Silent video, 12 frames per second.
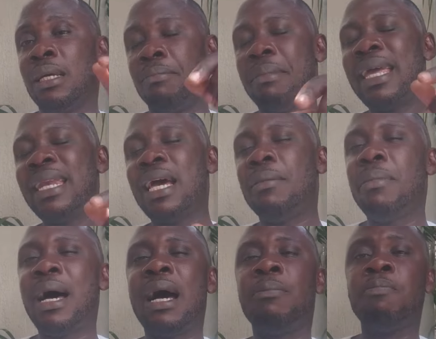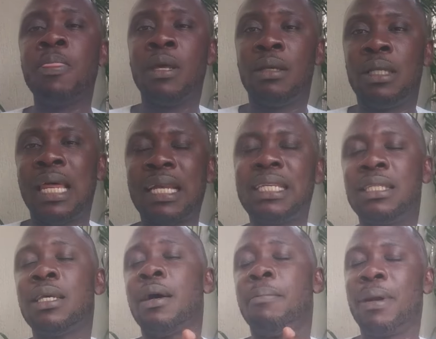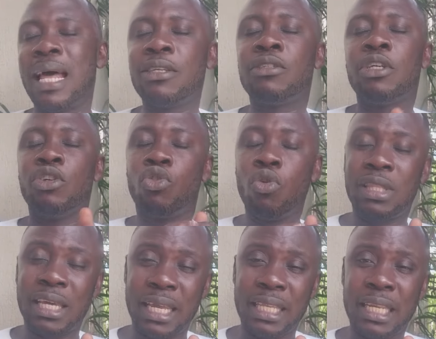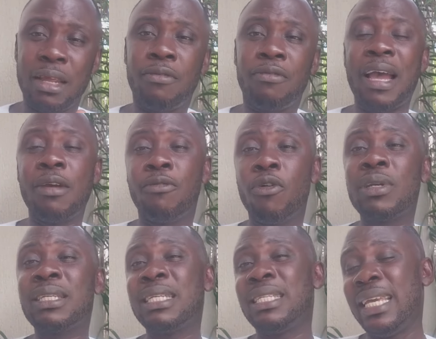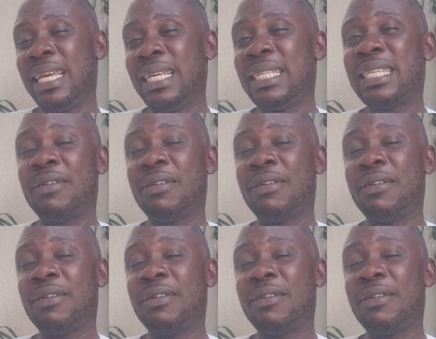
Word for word: my number that is plus 233 5438 is